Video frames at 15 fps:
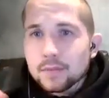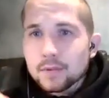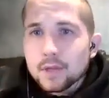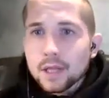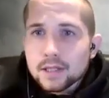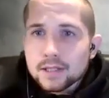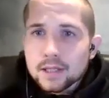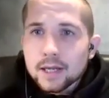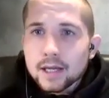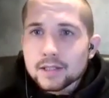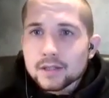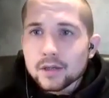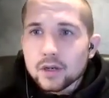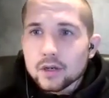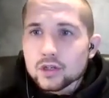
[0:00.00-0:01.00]
he gets the next
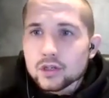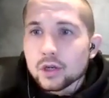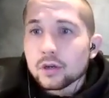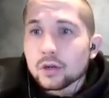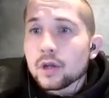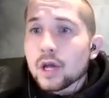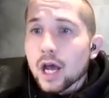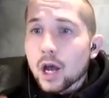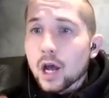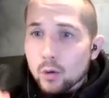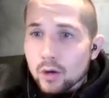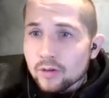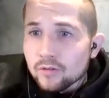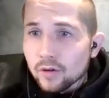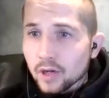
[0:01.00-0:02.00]
title shot. A
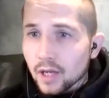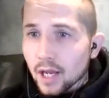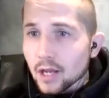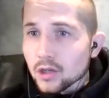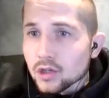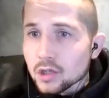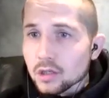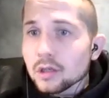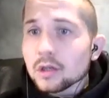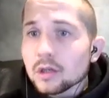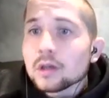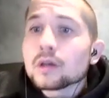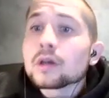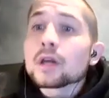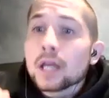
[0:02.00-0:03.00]
win for Gaethje,
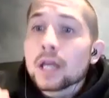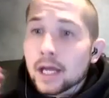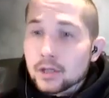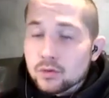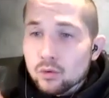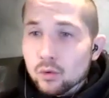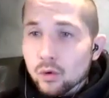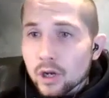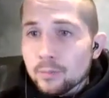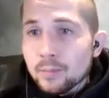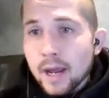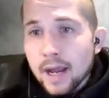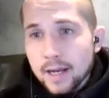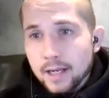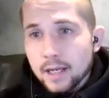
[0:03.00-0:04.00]
he gets right
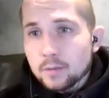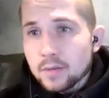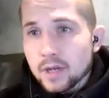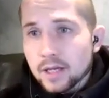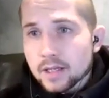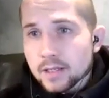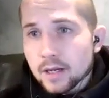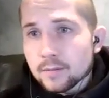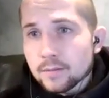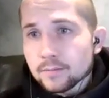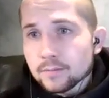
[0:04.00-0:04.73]
back in the mix there.